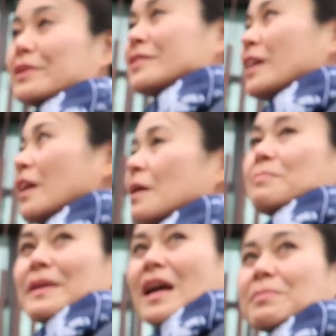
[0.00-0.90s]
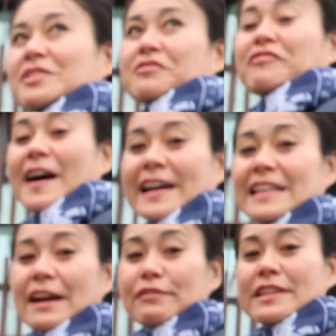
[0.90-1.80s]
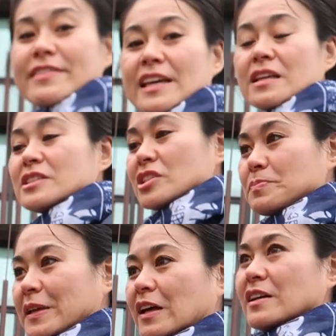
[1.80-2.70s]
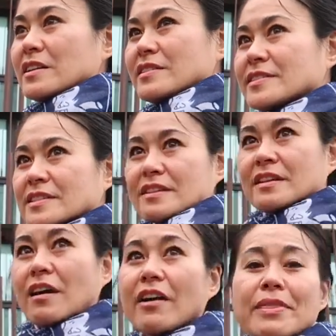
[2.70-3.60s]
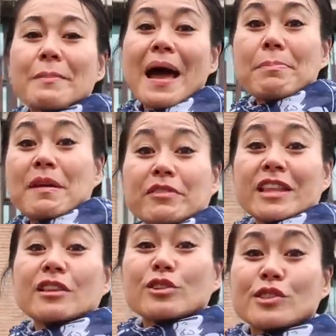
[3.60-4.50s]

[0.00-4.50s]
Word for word: would be able to find everything, just because on the map everything